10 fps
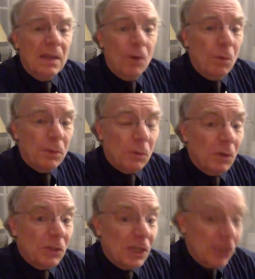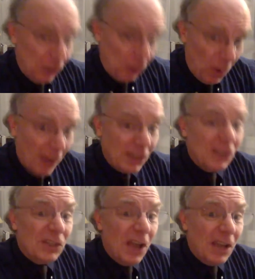Opus 106 is twice
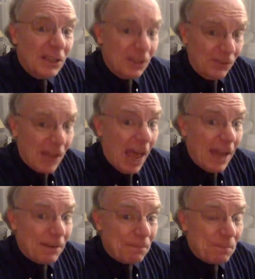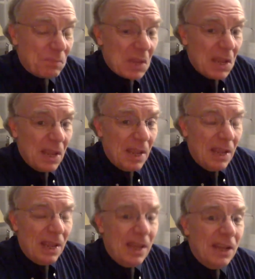the size of that.
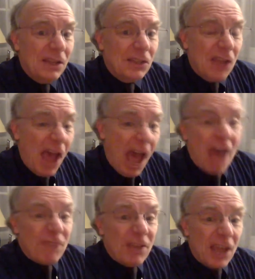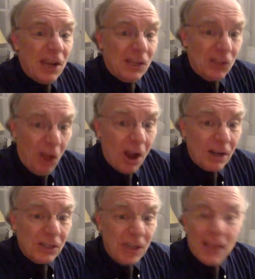It is half again as
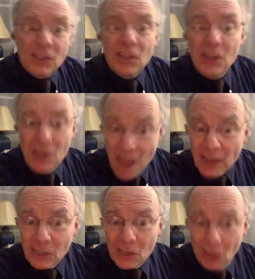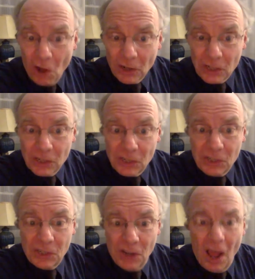large as the next
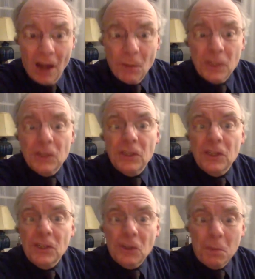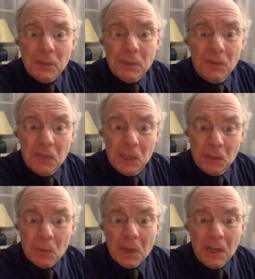largest sonata, which is his Opus
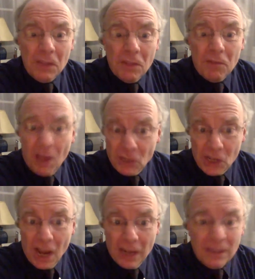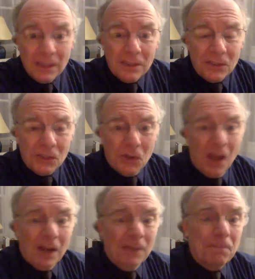53, the Waldstein
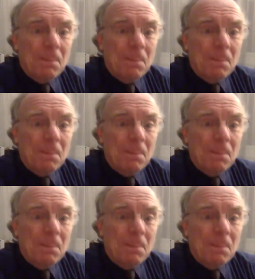sonata.